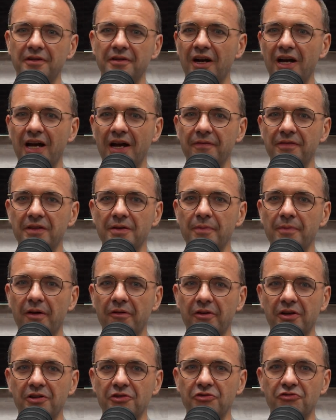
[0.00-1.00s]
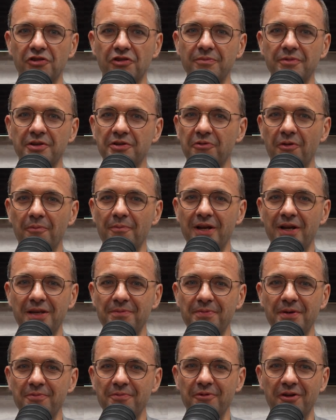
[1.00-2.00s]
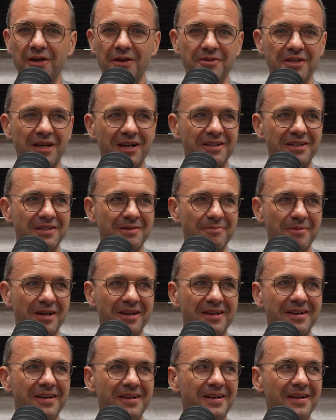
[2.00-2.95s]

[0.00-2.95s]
I have the American dream is what many people keep saying to me.